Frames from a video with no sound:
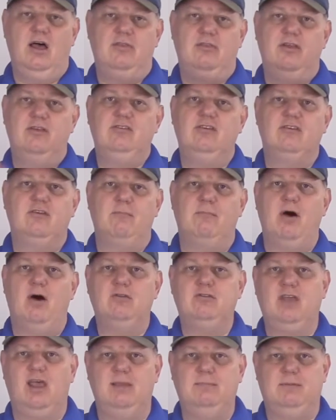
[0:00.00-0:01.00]
This is a
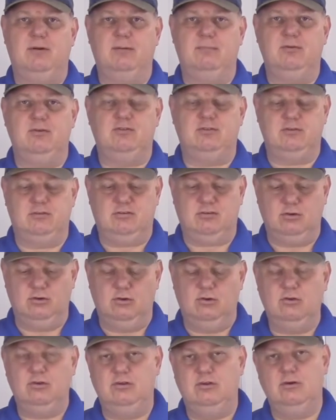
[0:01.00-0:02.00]
multi-purpose
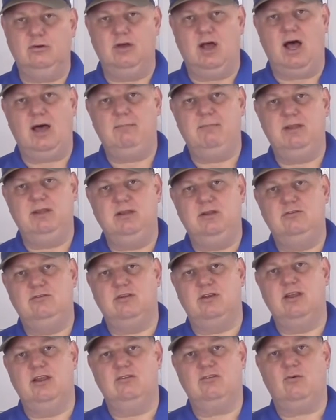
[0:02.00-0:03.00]
tool. I'll be
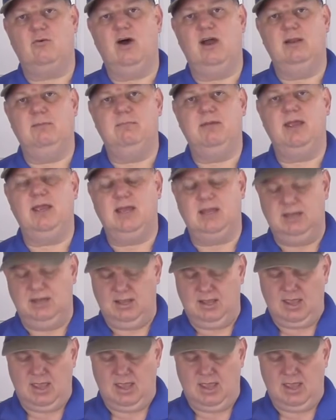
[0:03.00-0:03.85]
using this quite a bit.